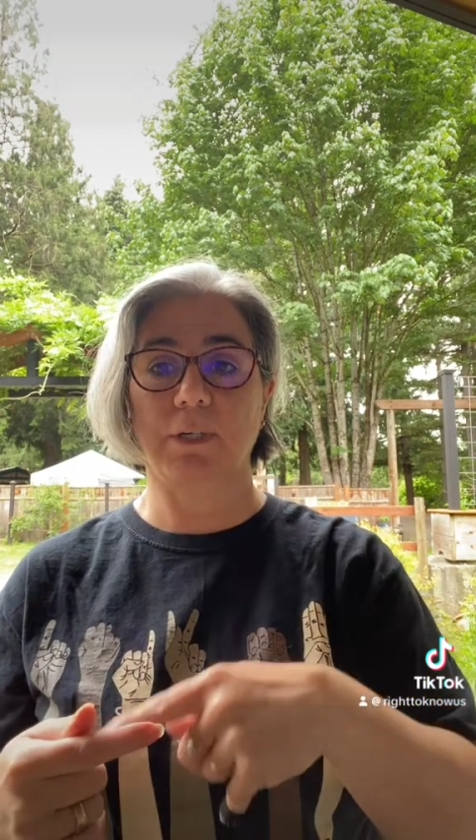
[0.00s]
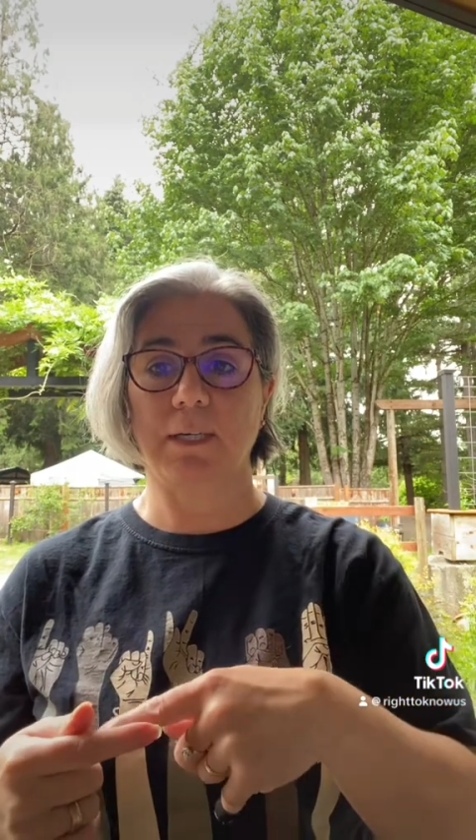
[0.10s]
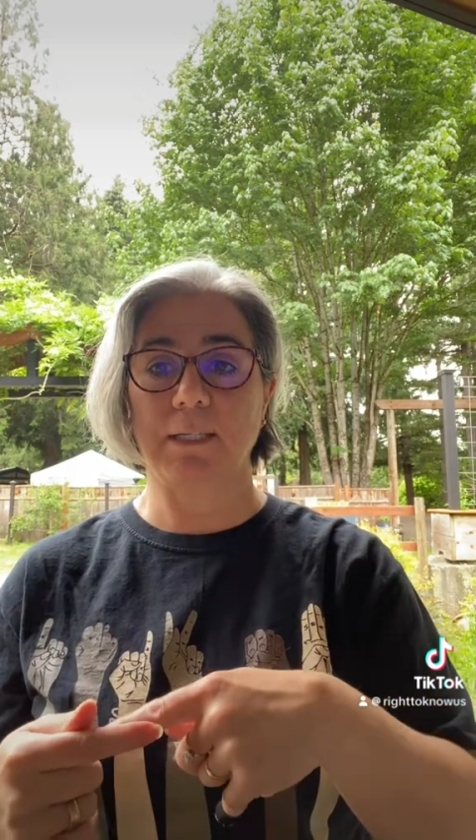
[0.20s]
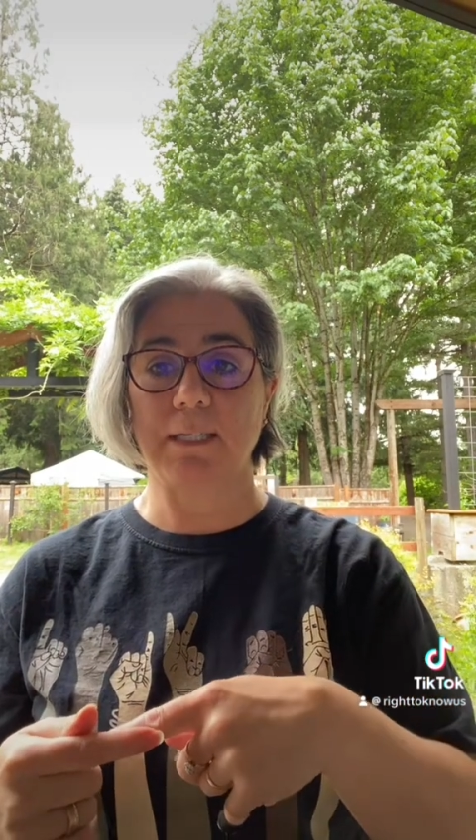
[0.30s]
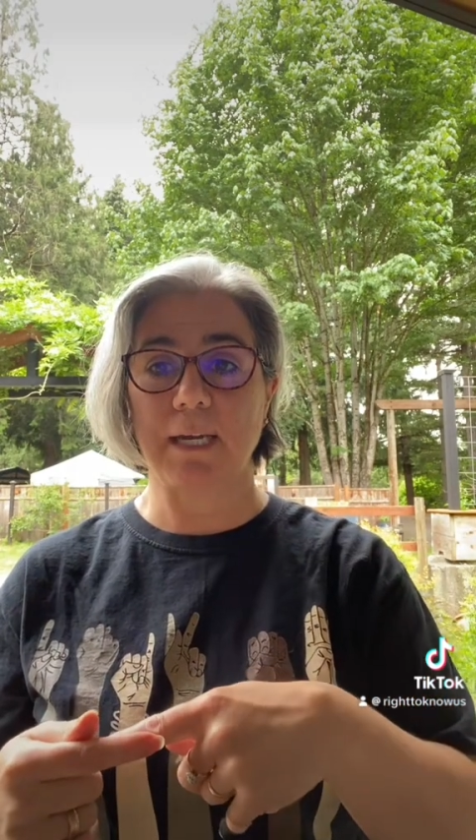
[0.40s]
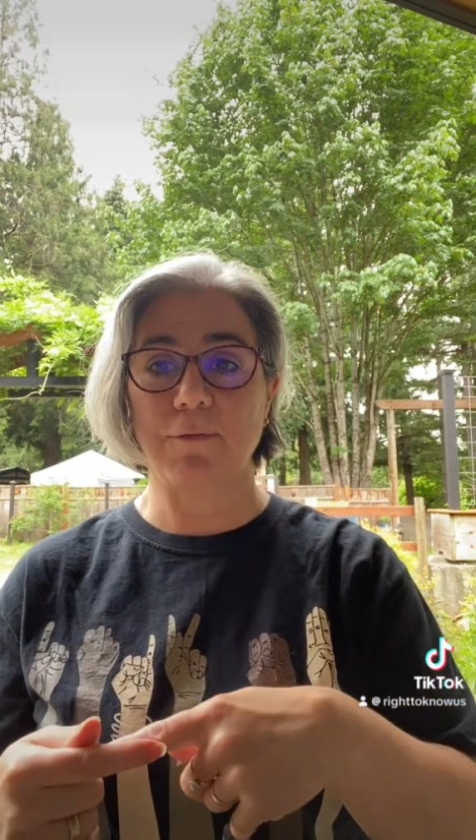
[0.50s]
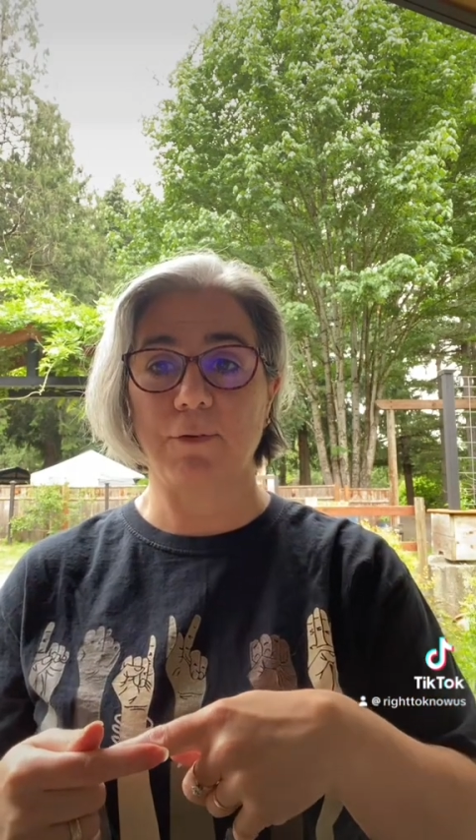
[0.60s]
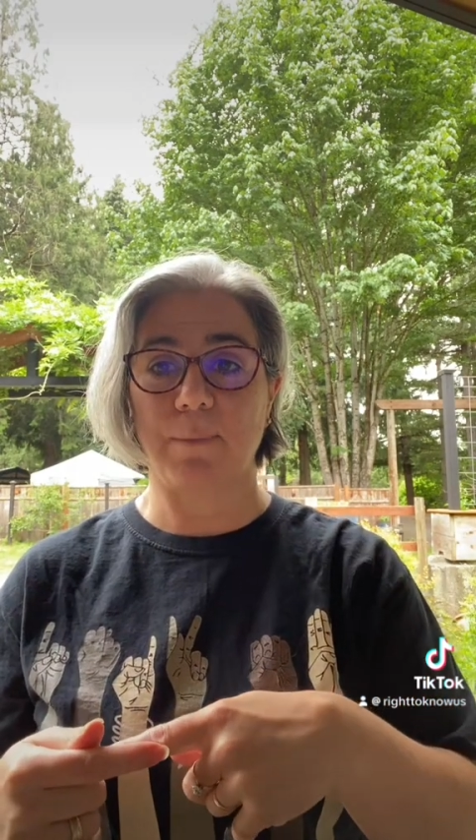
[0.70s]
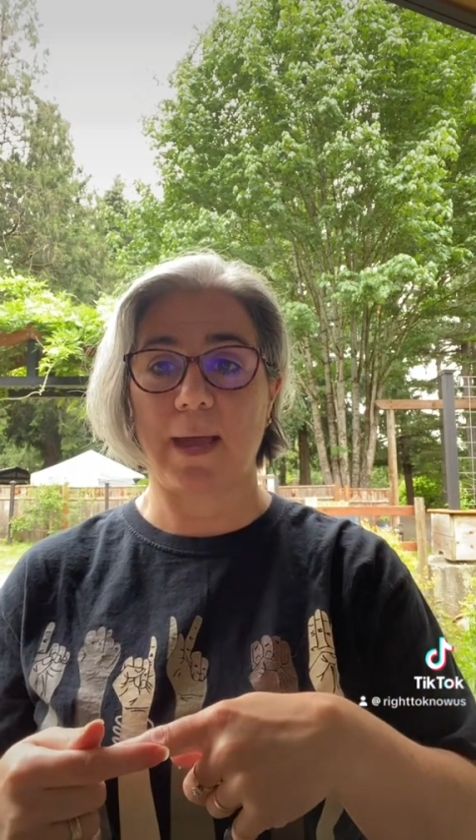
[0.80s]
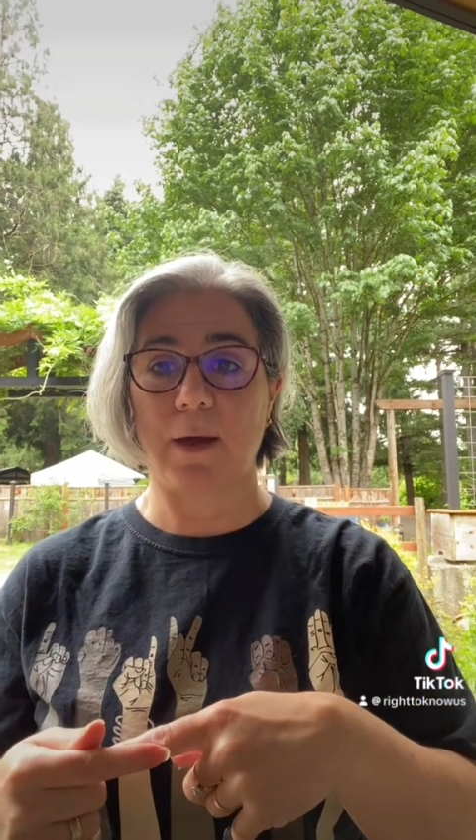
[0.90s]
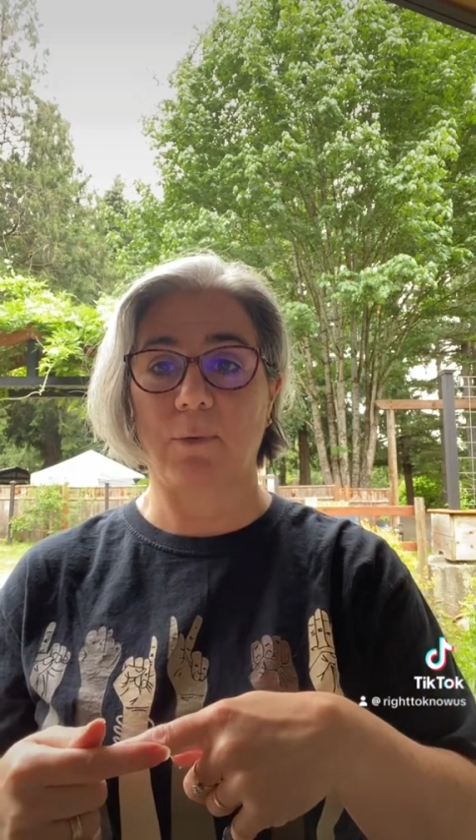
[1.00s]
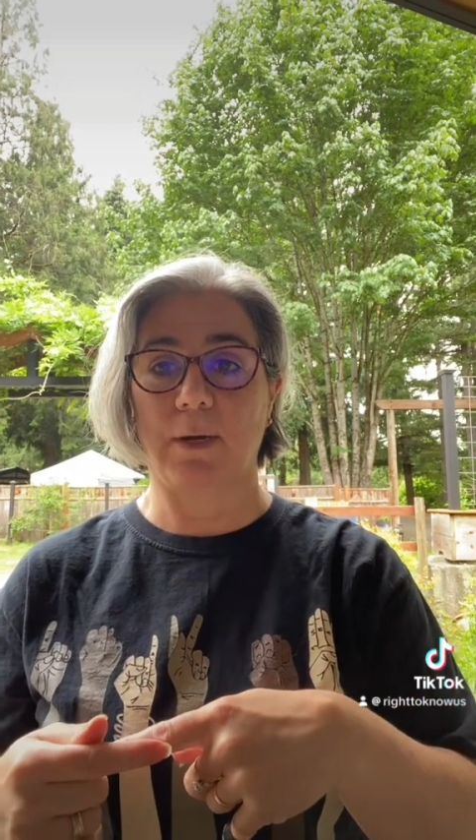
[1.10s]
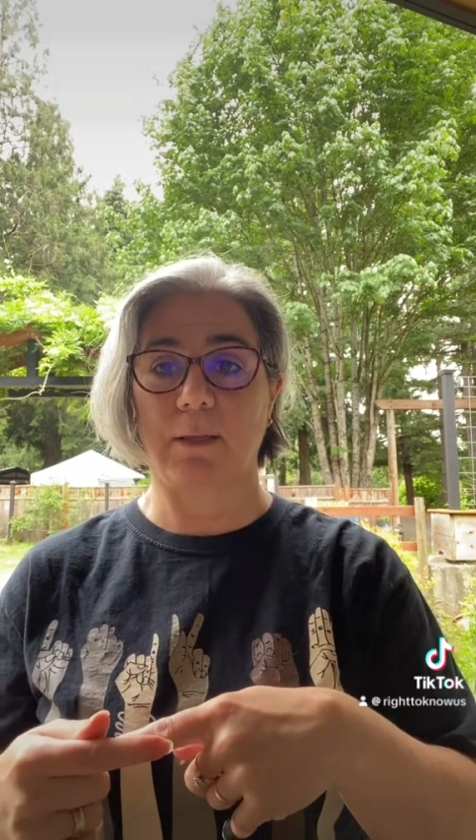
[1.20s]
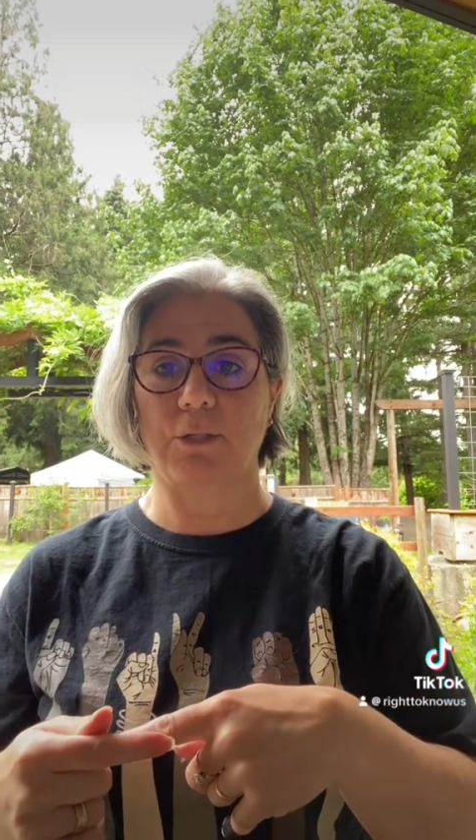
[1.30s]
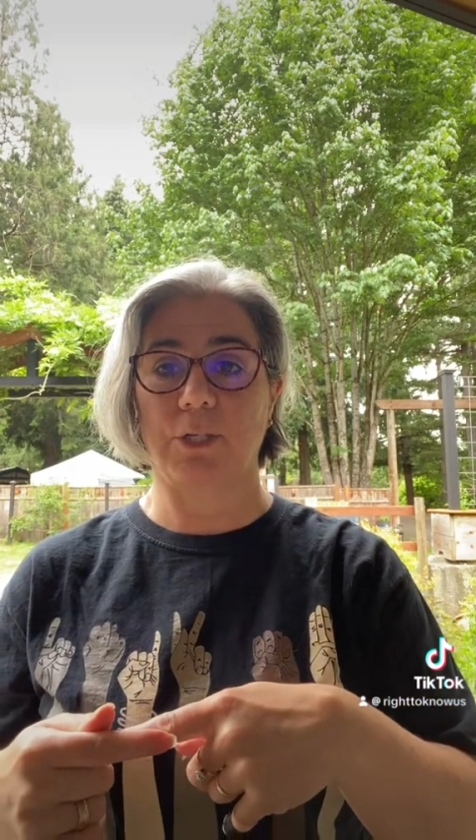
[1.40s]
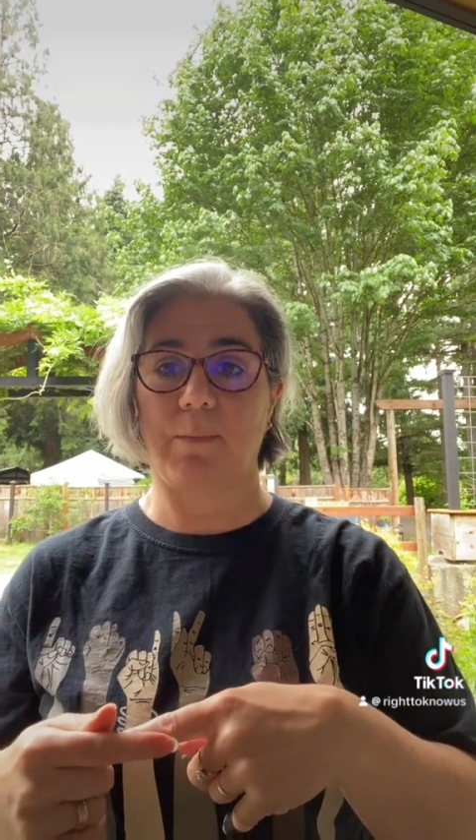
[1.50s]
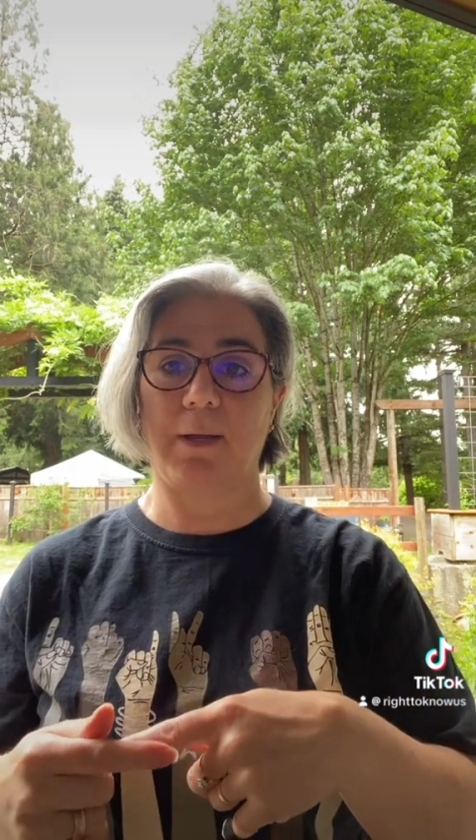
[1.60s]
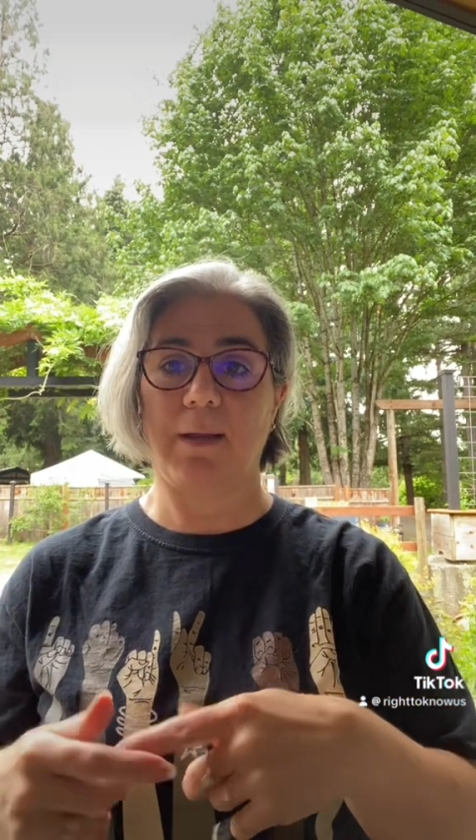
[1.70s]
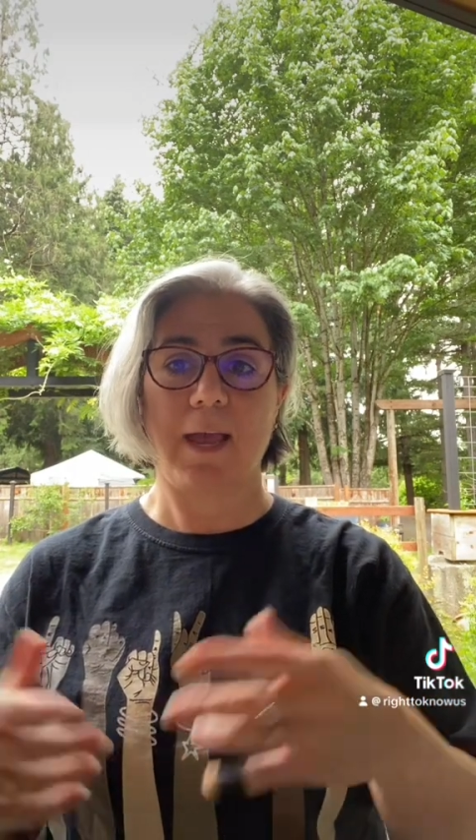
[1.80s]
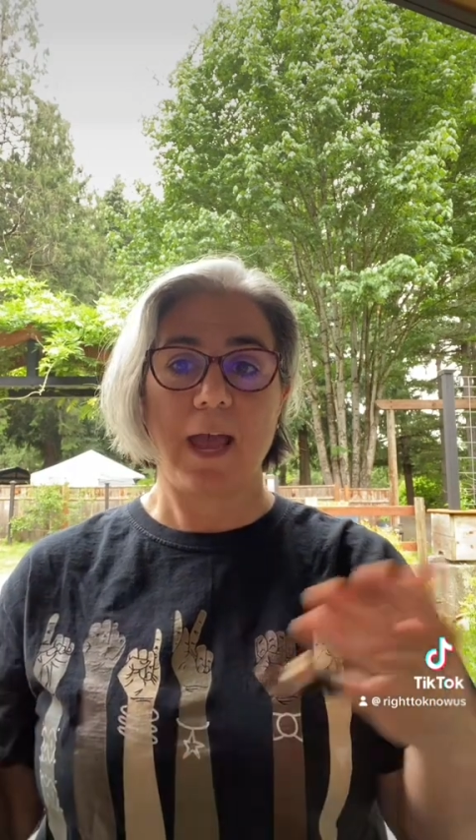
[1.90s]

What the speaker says: conceived from that were illegitimate.